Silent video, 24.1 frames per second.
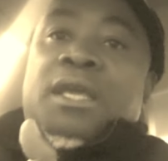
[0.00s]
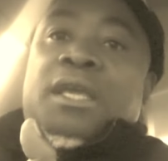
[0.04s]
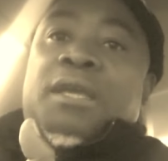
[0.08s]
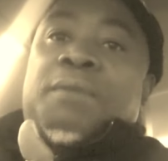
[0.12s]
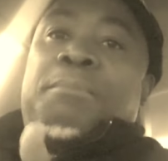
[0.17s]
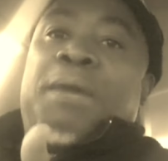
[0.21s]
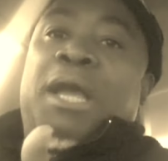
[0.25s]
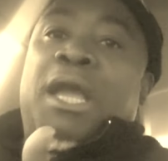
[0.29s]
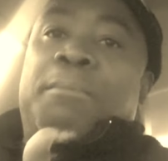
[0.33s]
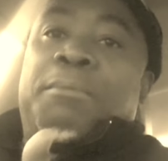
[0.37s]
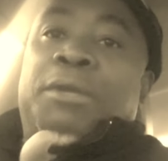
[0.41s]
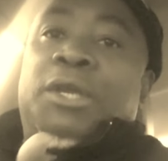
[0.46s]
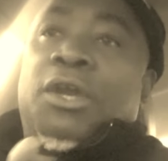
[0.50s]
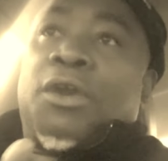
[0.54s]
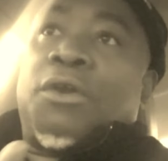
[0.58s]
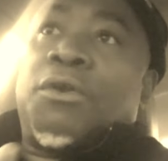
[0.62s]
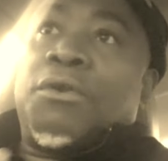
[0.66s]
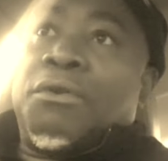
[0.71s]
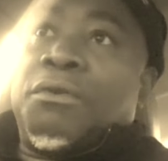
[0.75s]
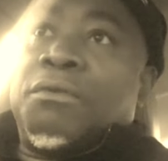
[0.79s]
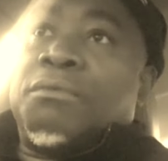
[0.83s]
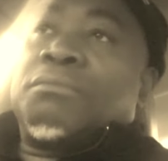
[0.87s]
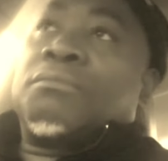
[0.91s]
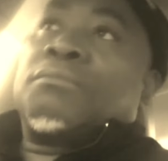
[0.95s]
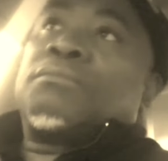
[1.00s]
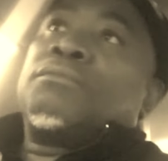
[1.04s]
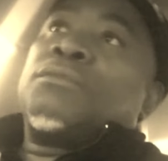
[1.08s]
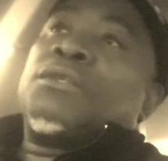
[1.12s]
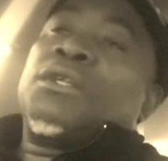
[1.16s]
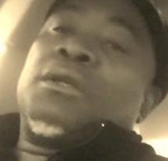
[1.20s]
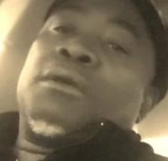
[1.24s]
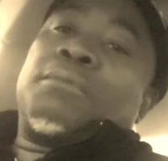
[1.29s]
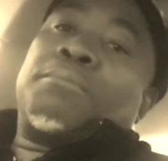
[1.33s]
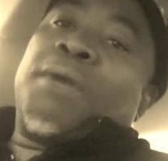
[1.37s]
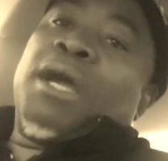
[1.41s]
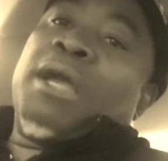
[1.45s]
It might be hurt,
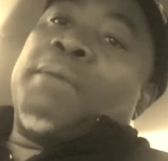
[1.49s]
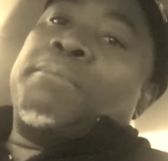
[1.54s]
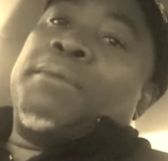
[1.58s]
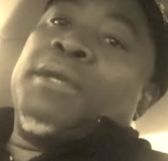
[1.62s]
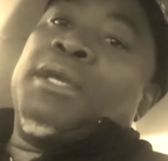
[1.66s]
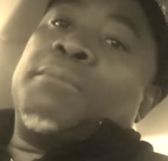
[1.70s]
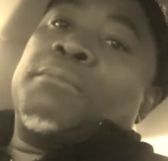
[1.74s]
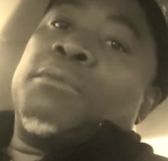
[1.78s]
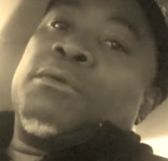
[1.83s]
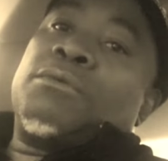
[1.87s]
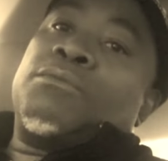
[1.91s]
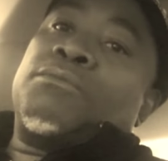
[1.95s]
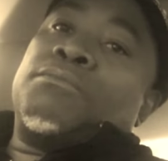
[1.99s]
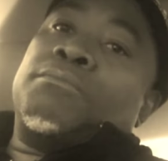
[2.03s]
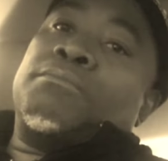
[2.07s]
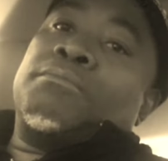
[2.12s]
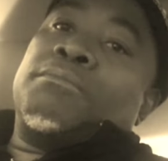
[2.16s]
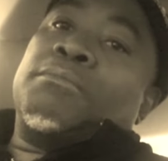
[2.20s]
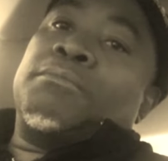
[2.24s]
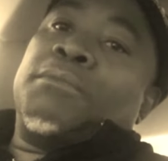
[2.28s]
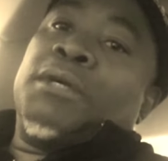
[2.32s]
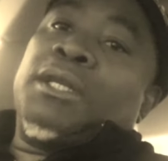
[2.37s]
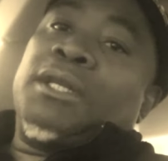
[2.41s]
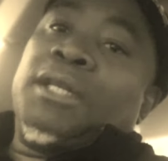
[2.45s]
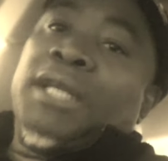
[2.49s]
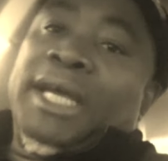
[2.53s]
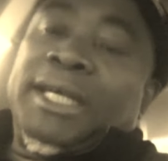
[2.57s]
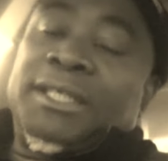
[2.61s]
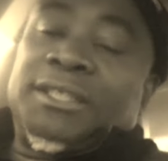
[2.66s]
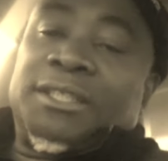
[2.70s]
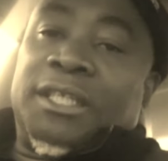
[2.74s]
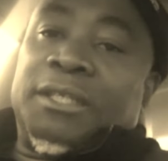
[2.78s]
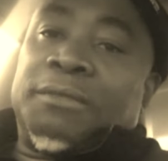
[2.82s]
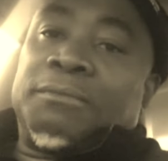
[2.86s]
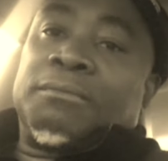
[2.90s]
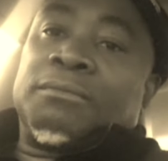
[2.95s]
might be
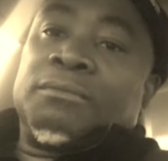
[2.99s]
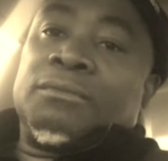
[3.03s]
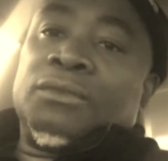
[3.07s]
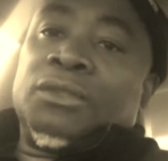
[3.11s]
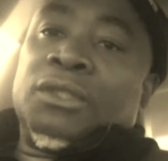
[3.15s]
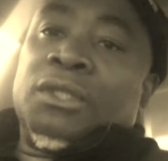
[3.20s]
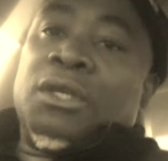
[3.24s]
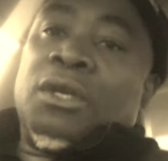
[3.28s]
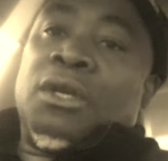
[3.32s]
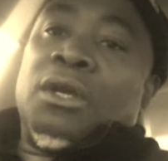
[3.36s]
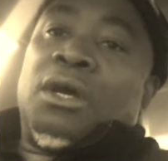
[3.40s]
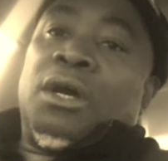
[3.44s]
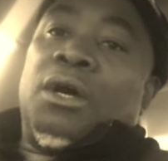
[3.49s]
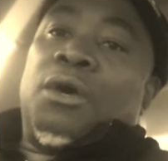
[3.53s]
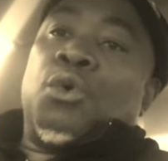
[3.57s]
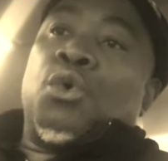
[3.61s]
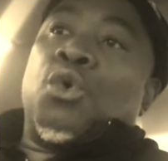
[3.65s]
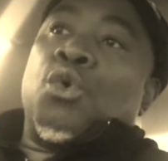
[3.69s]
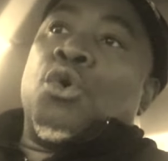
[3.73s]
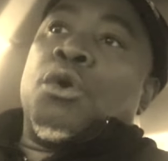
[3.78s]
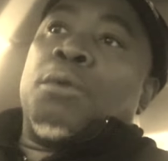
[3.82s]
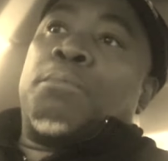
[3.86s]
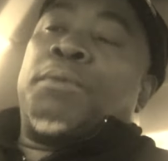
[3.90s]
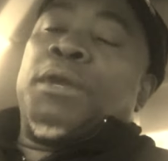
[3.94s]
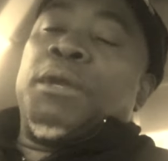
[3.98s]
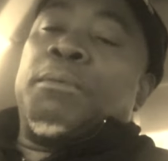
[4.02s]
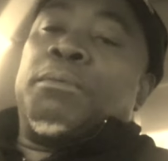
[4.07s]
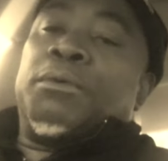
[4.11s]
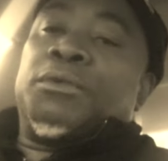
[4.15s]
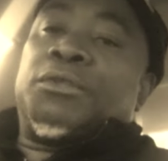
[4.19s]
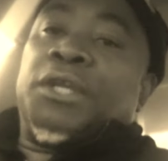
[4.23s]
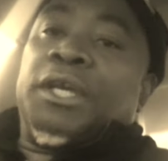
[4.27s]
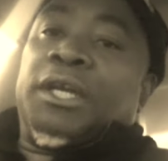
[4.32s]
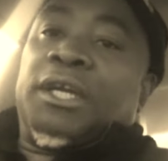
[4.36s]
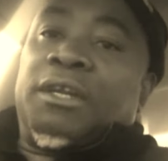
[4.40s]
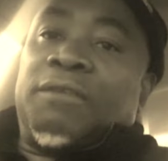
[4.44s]
molested, uh, or
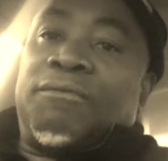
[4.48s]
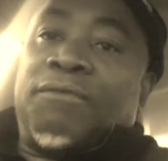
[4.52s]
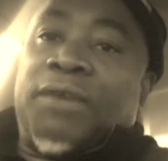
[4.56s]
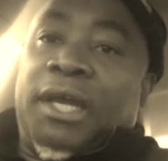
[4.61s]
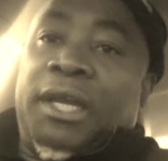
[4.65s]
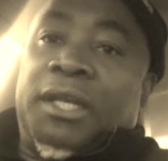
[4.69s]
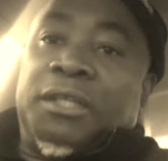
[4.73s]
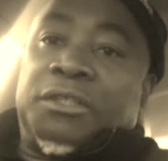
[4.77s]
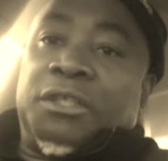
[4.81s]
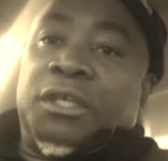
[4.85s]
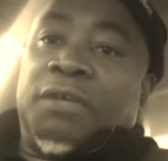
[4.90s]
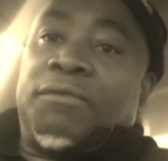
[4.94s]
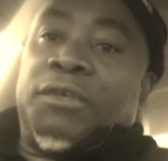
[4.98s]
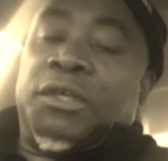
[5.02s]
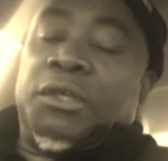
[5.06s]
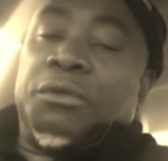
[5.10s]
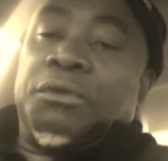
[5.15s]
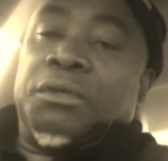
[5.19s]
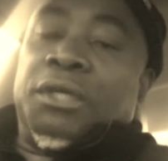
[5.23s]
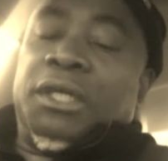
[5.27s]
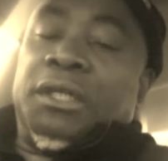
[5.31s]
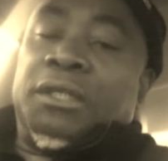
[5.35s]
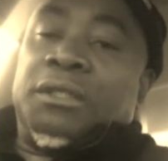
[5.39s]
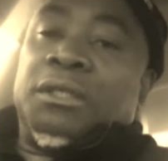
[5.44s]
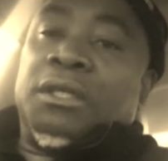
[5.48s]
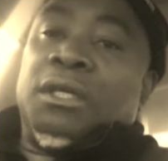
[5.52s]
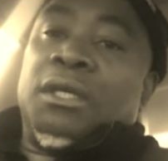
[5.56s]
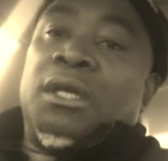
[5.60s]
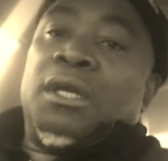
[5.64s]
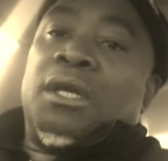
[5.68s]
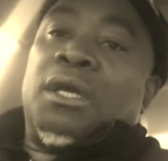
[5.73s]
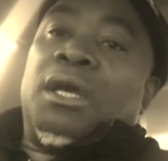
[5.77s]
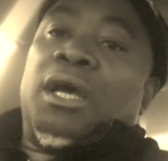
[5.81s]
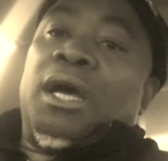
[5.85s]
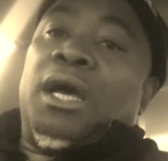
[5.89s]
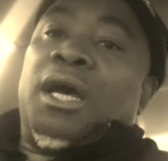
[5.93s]
people taking advantage of you. And
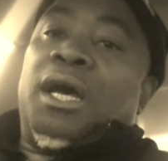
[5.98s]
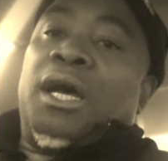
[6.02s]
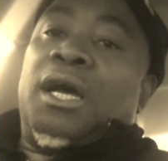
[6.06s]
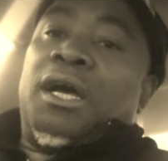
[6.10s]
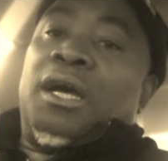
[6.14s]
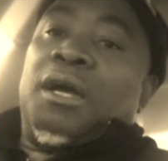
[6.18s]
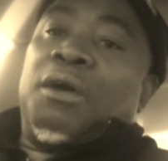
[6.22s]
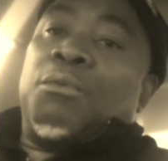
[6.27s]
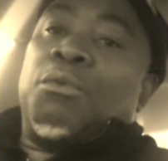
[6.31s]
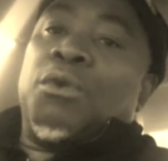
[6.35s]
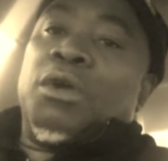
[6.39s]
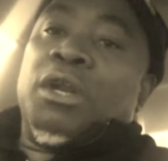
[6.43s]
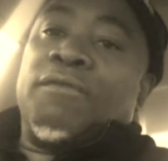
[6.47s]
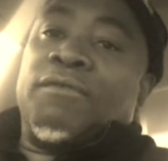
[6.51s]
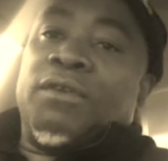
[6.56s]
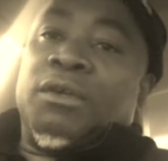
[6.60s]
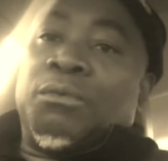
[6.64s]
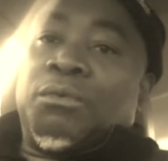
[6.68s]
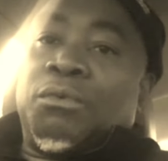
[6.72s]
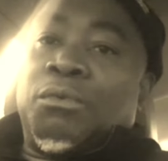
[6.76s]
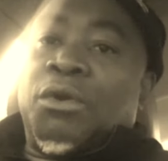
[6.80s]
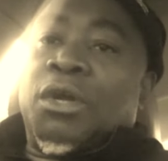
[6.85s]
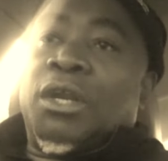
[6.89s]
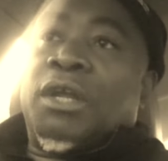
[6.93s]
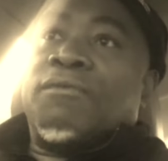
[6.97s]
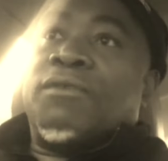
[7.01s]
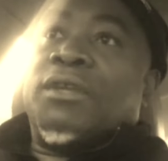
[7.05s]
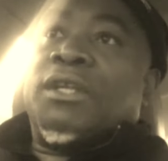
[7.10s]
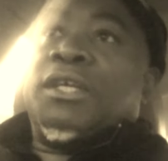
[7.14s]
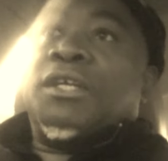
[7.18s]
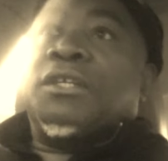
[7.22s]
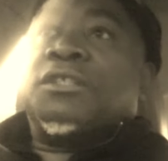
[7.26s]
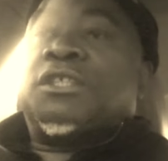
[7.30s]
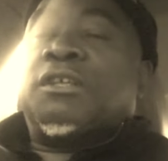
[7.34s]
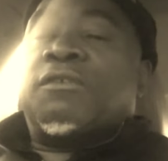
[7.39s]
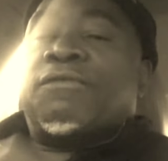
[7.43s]
uh, whatever, whatever
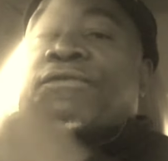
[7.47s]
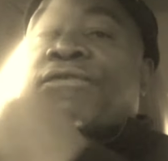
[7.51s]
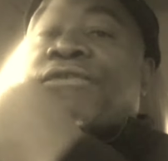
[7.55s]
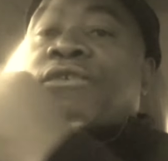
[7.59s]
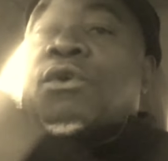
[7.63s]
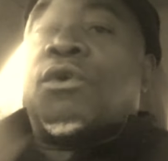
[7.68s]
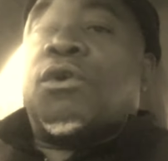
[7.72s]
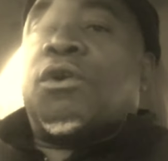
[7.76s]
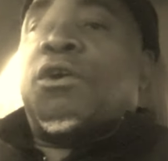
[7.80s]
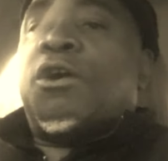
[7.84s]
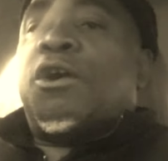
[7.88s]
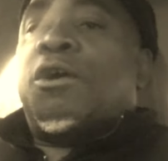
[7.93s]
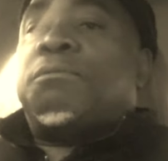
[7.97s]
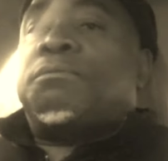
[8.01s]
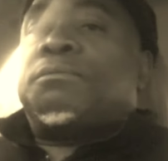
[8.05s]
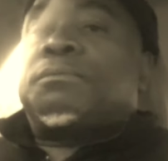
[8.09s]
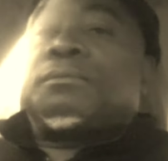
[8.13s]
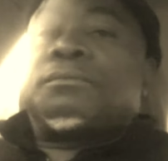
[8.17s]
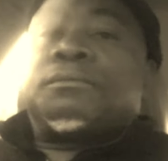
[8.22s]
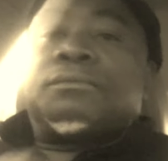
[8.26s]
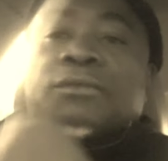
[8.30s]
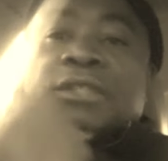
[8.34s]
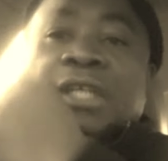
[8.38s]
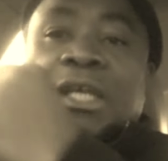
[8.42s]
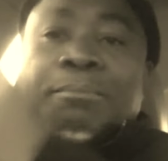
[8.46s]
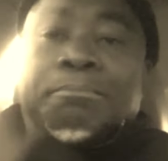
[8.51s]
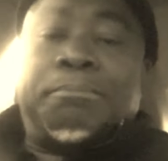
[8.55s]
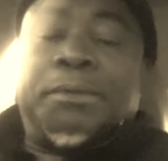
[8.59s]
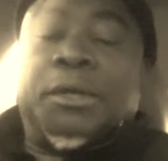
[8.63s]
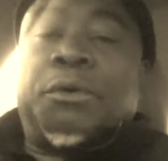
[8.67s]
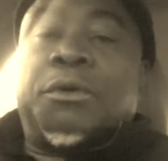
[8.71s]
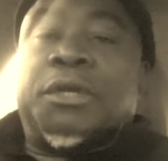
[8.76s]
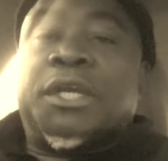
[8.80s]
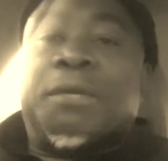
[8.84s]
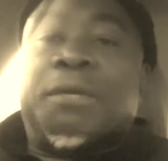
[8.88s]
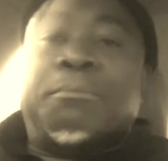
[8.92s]
it is, it form, it,
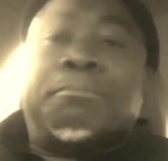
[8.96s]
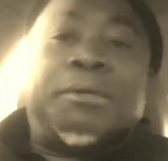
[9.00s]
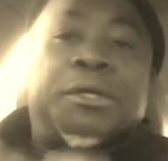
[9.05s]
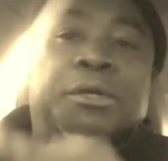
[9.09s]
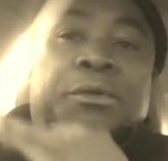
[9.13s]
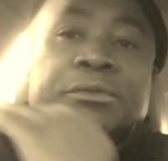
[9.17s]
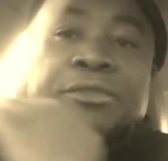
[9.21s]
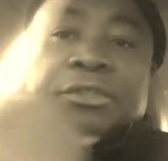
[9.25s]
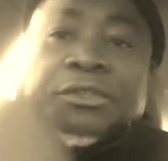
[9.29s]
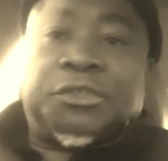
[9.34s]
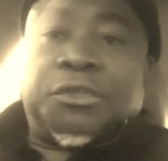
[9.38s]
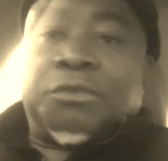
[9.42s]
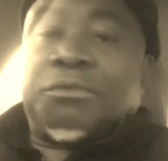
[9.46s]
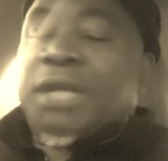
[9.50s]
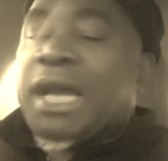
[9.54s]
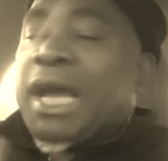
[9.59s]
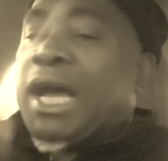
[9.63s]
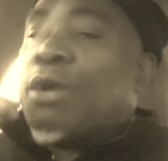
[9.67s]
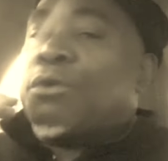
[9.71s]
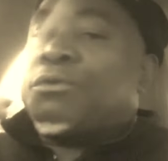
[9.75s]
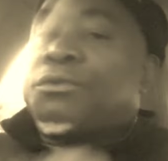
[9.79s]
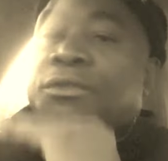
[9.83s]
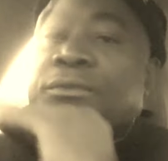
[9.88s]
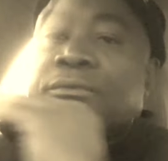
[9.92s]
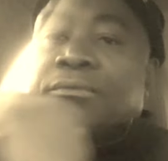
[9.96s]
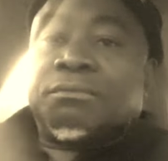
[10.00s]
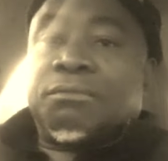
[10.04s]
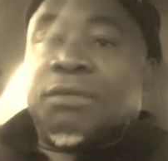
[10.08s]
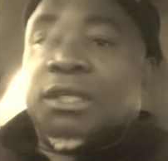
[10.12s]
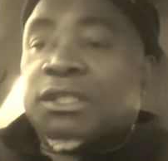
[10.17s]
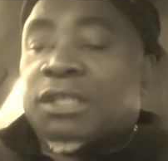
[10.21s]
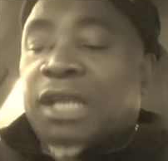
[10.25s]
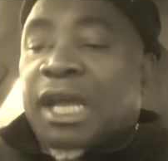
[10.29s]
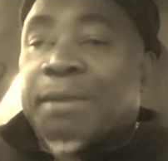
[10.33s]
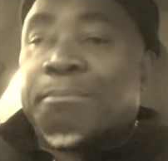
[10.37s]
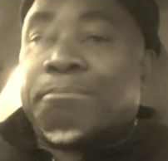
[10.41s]
built, it builds a certain house
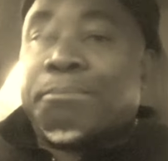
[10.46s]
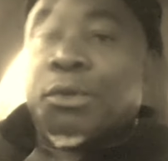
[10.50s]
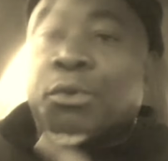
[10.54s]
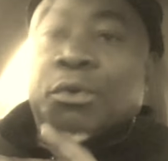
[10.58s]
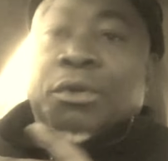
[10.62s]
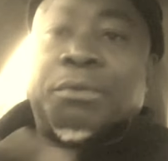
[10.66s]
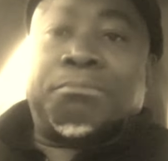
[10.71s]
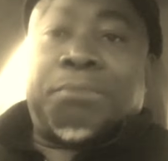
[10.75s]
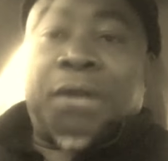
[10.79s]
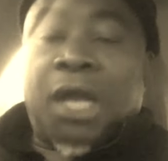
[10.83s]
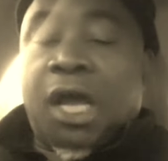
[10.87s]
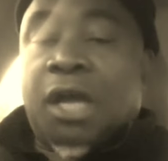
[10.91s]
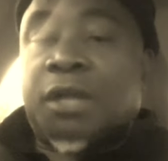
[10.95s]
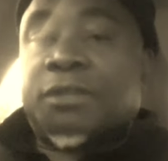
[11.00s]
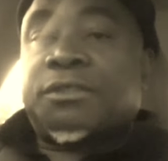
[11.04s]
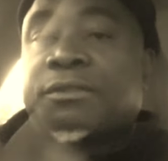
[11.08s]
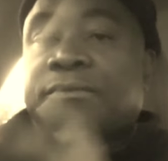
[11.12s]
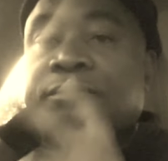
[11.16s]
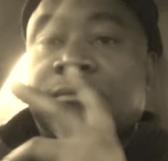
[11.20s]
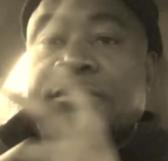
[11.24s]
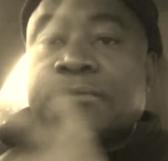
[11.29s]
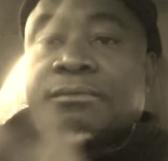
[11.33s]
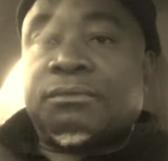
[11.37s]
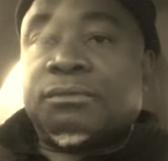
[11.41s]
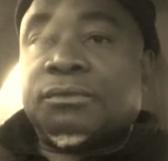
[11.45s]
it's like building blocks.